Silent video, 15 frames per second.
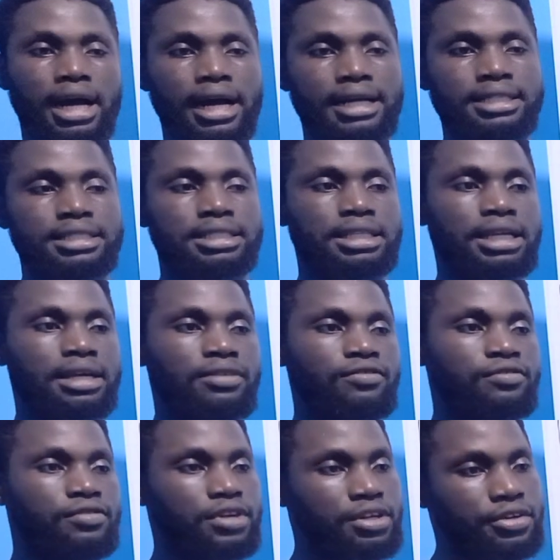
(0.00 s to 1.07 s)
at the
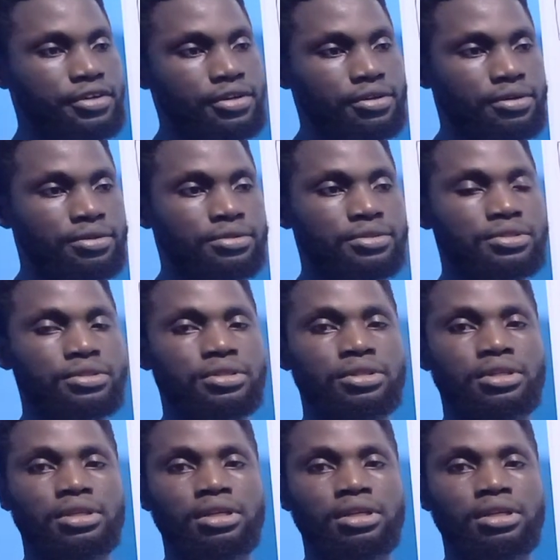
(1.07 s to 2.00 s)
various